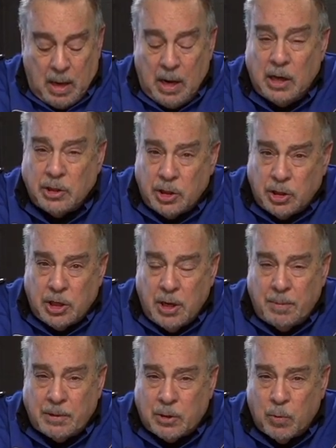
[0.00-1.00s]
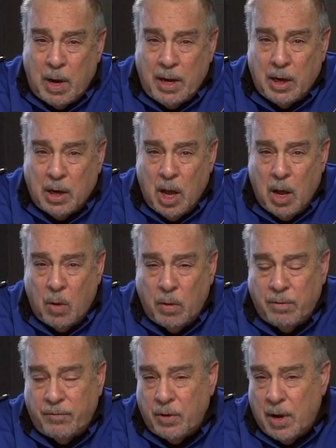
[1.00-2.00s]
Now, it's the cheapest way to go,
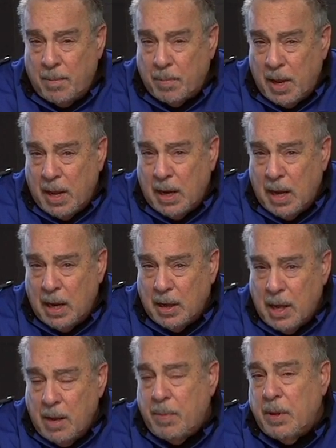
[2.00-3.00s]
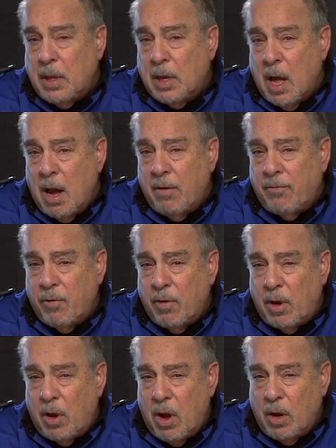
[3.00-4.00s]
and if you're not planning on keeping the car for
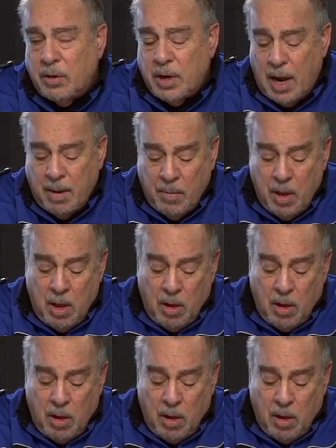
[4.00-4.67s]
a long time,